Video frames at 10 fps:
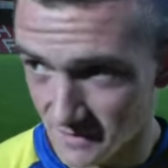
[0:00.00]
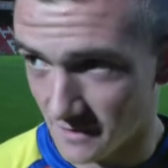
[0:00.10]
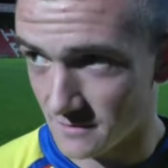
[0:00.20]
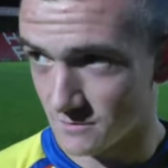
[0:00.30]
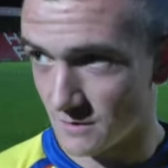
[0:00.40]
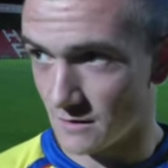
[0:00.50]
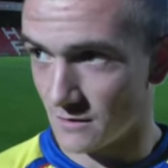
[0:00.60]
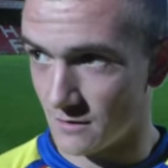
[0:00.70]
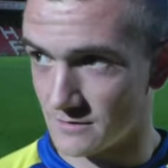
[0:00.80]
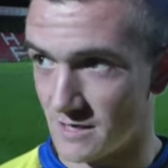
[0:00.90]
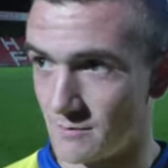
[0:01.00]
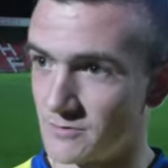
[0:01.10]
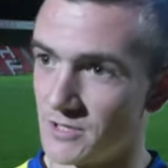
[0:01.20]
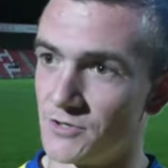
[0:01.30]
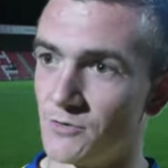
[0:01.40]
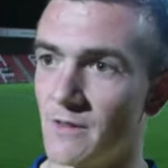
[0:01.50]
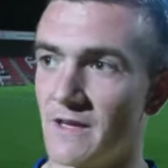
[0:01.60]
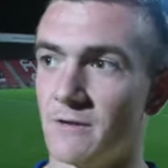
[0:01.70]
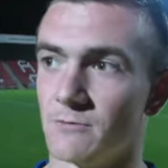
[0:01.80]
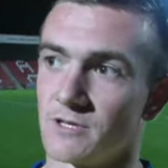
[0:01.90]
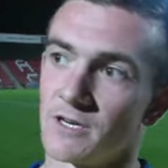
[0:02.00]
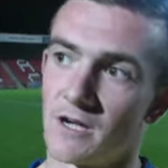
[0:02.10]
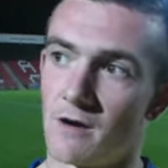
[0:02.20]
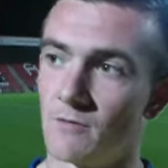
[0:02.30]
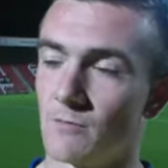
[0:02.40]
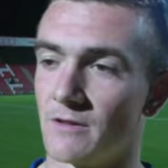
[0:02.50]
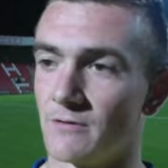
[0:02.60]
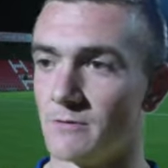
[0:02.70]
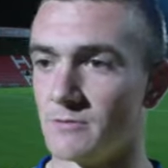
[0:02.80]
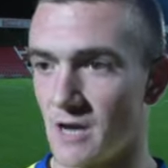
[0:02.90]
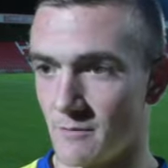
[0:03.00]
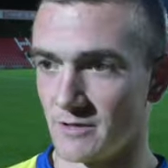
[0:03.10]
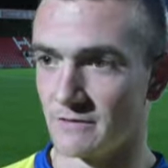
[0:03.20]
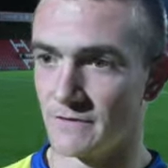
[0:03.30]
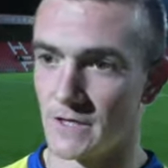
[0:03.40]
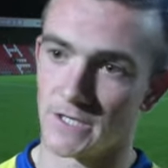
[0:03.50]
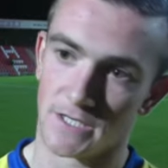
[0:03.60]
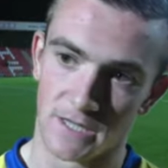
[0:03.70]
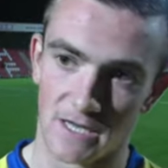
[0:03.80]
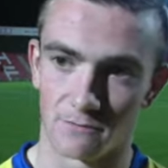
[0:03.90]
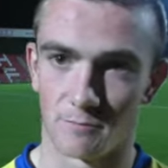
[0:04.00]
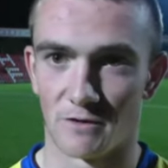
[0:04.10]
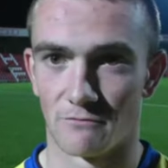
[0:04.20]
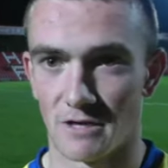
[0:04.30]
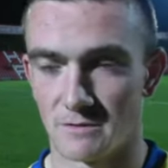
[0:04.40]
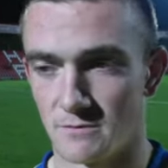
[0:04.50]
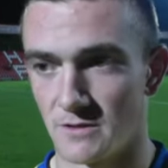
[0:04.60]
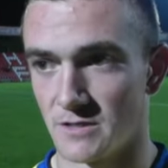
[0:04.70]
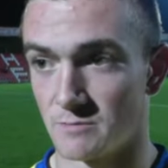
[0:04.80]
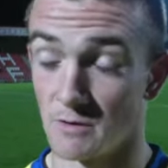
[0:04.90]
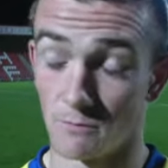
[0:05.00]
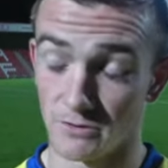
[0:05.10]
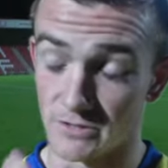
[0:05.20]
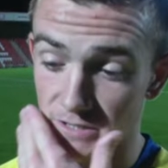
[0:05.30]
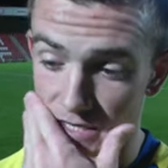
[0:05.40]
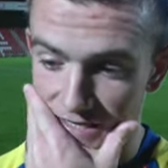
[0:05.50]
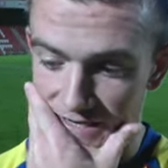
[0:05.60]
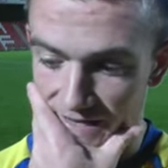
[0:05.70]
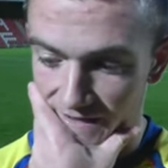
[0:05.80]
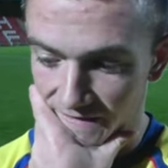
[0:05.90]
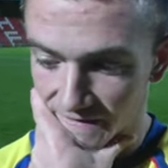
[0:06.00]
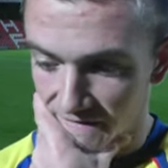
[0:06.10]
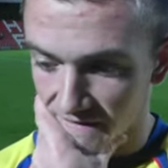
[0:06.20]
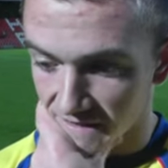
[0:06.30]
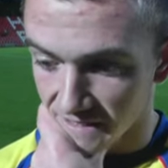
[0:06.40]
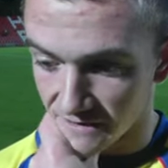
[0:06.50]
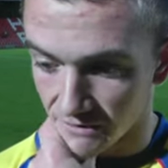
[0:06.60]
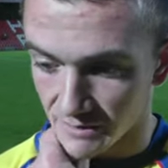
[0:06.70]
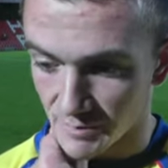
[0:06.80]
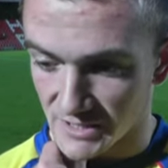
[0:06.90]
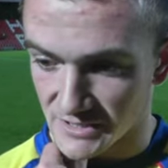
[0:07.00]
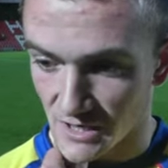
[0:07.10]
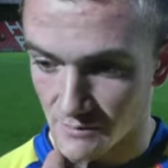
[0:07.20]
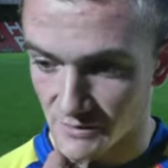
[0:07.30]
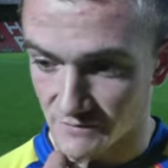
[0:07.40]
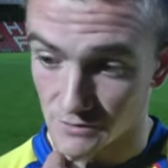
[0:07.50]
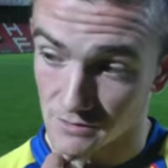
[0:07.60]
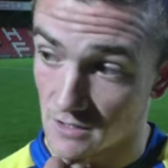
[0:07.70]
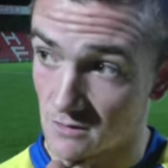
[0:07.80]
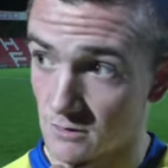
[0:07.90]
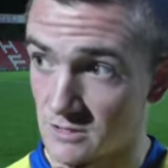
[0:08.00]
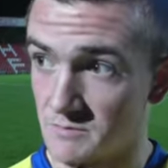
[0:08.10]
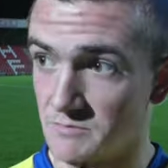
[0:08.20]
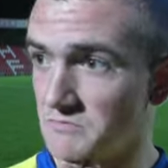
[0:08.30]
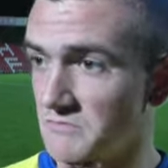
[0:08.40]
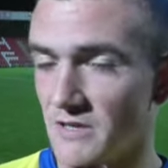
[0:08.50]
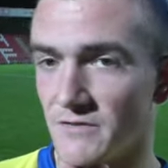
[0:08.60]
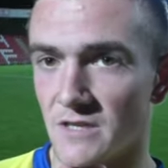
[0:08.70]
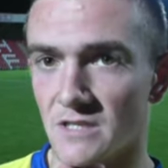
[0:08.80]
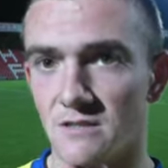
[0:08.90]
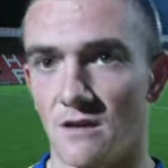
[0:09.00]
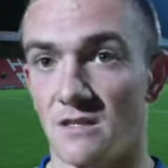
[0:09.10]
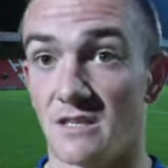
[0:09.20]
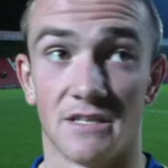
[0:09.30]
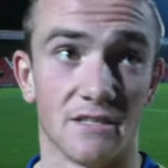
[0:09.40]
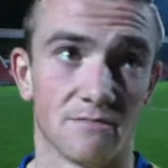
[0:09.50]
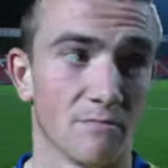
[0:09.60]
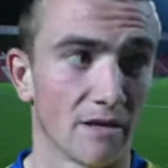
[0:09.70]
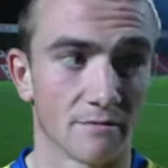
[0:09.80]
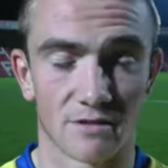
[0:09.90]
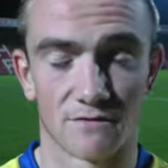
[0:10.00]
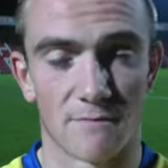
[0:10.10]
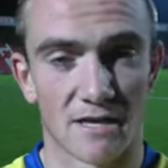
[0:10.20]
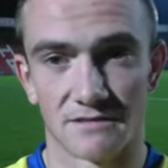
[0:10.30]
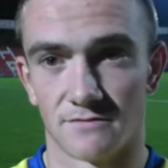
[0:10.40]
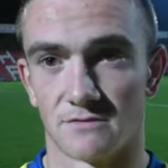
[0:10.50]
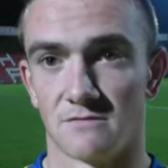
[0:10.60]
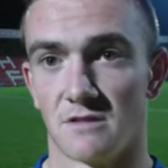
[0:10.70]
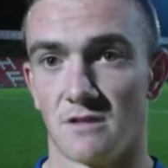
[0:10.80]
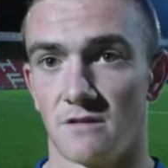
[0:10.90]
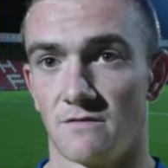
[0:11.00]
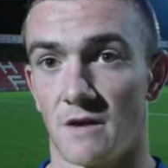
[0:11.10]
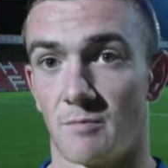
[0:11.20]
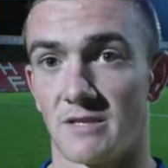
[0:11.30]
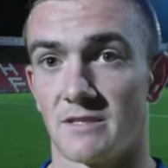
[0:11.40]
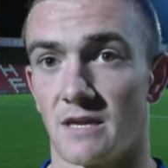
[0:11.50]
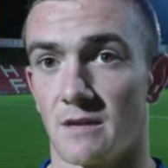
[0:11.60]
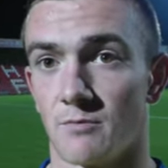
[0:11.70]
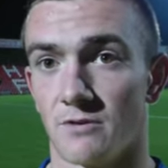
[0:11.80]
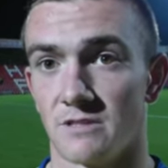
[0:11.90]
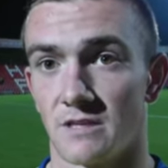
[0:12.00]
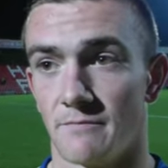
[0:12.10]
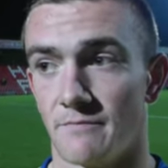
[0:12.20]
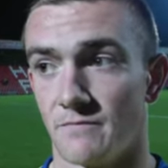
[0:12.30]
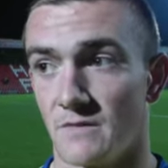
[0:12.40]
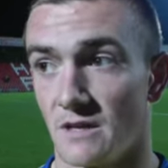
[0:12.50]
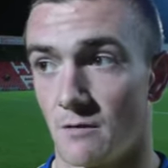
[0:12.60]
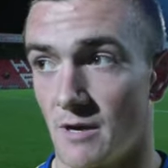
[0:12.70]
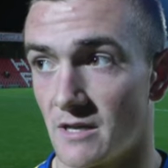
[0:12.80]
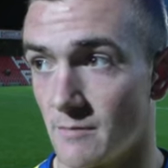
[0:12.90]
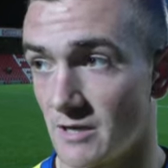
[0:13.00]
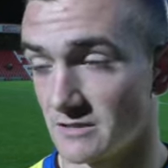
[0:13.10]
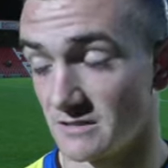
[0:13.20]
You know, there's a lot of time. I was unsure whether he was going to come, whether he was coming at first, and then it would be a race between us. But it wasn't. And I had a bit of time, and I've gone to go across him, lifted it slightly, and he's made himself massive. And fair play to the keeper. He got man of the match.